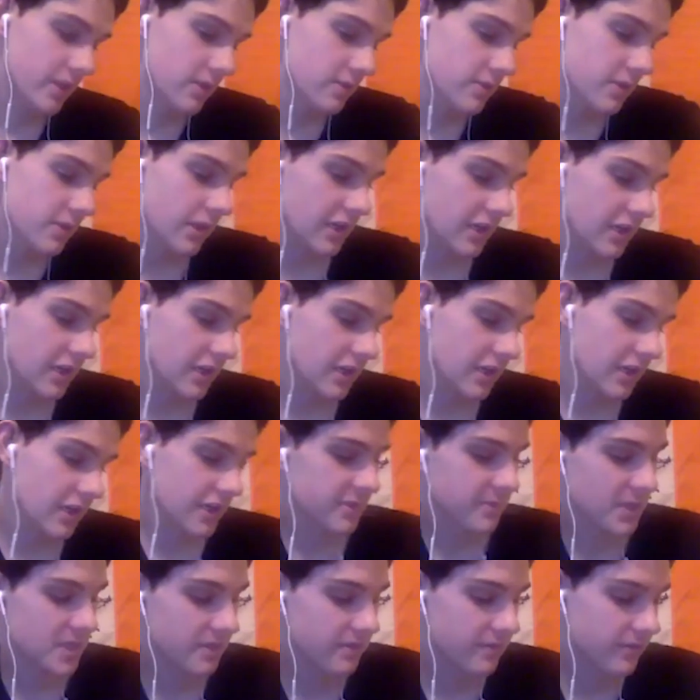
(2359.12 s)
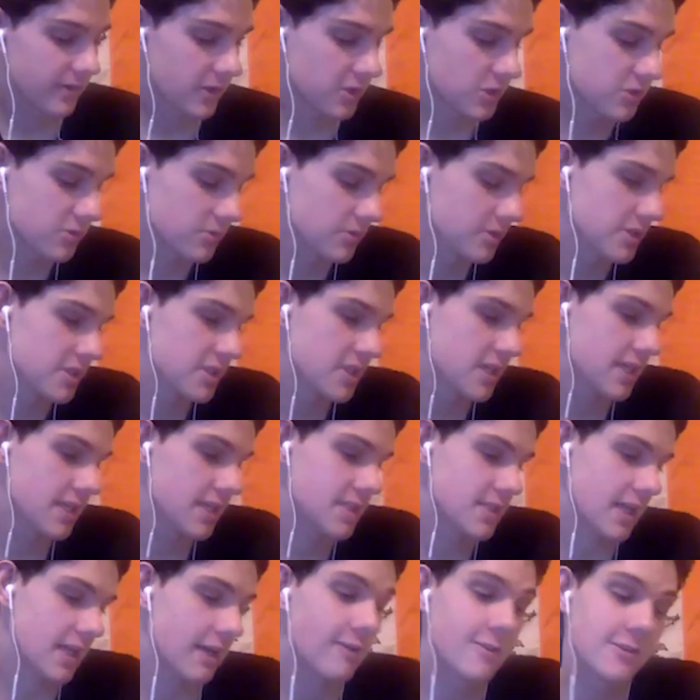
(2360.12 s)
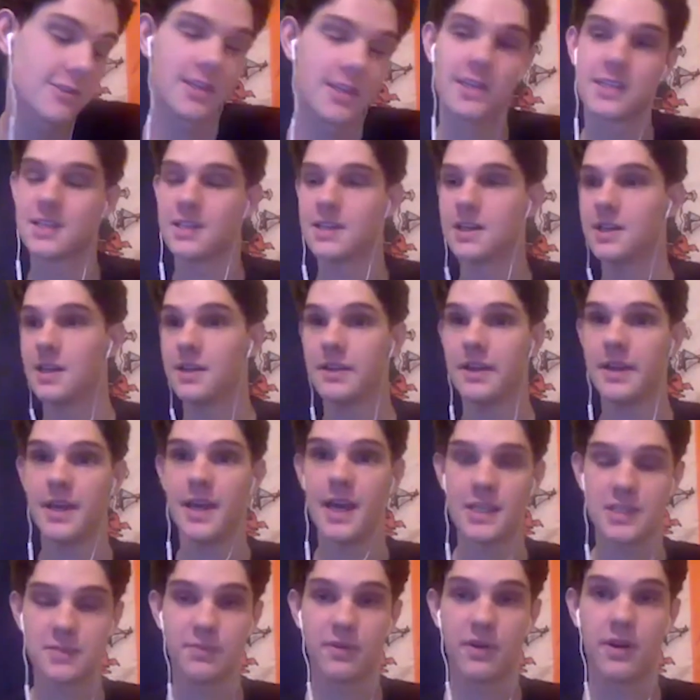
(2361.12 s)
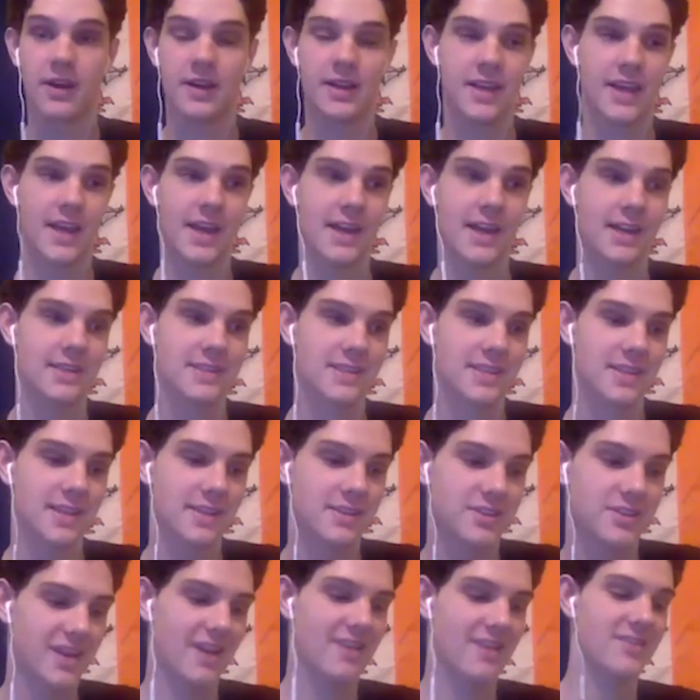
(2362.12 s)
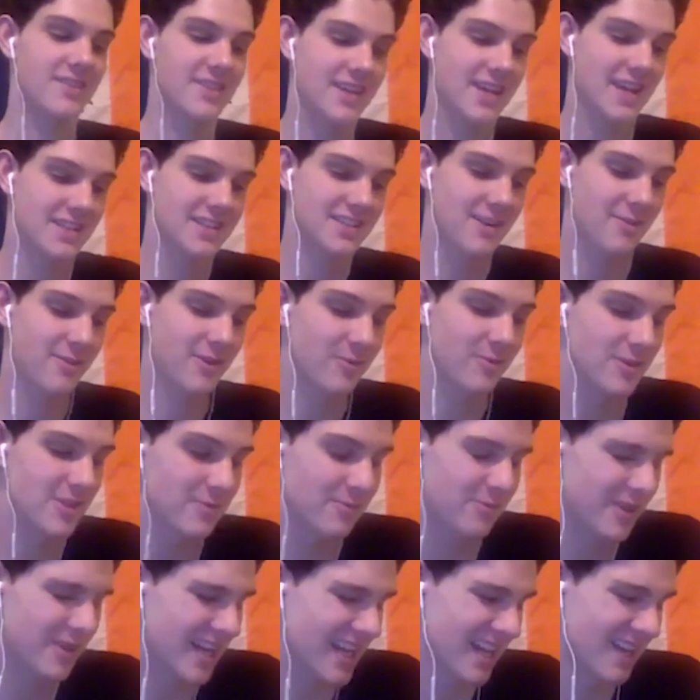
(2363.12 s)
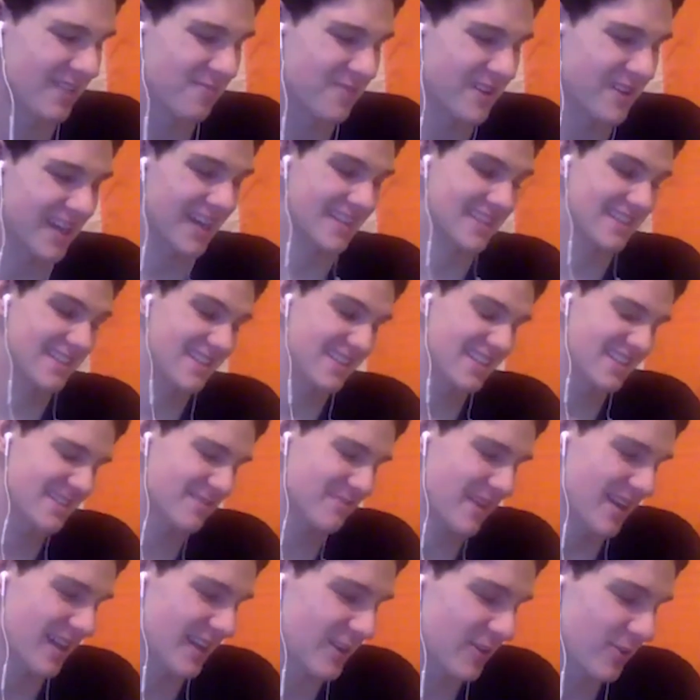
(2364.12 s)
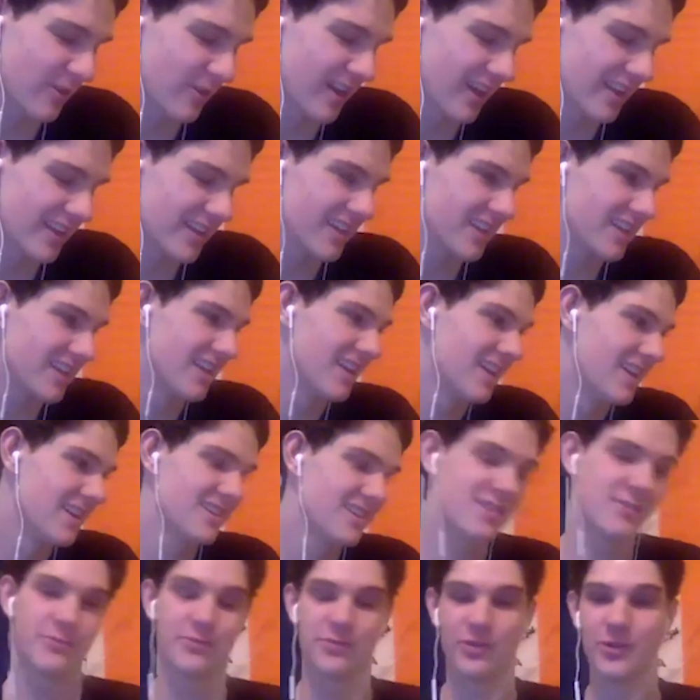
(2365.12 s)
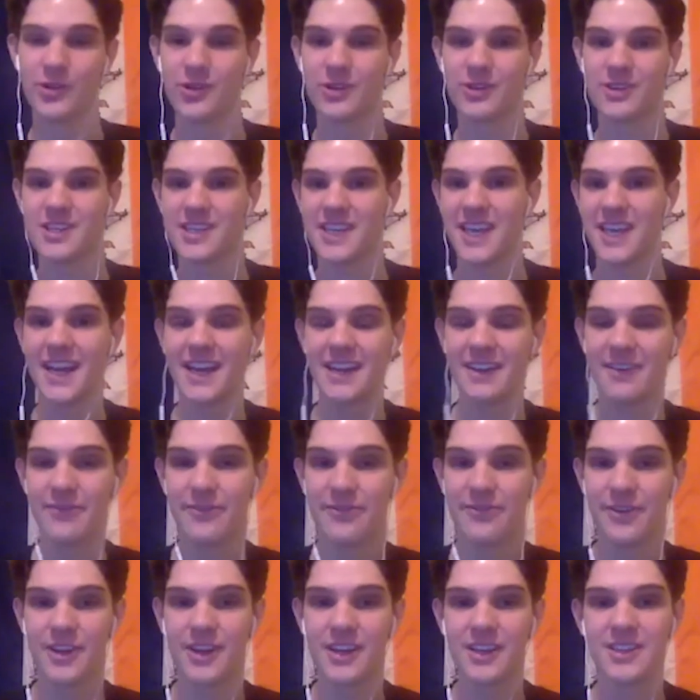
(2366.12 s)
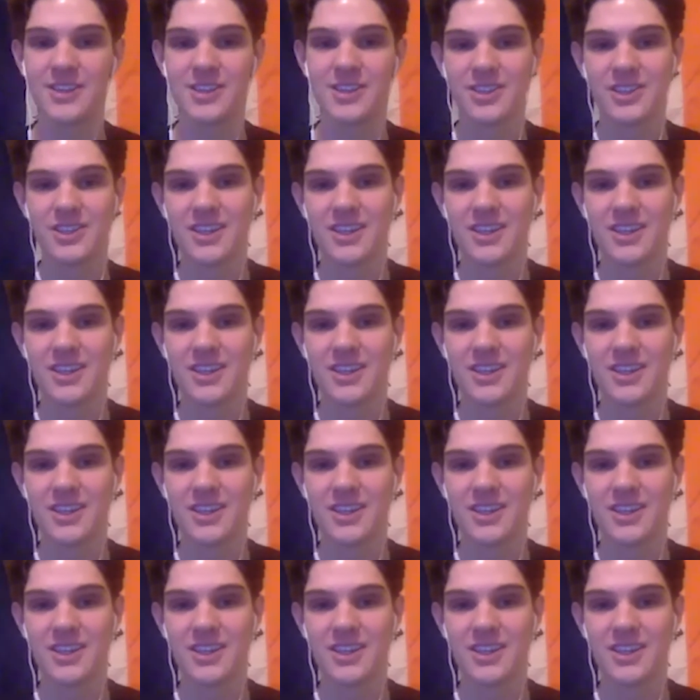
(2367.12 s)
you talked about the virtual seats. I was listening on the Yes broadcast, and shout out to the Yes Network. We got to see some high quality, some roller skating footage.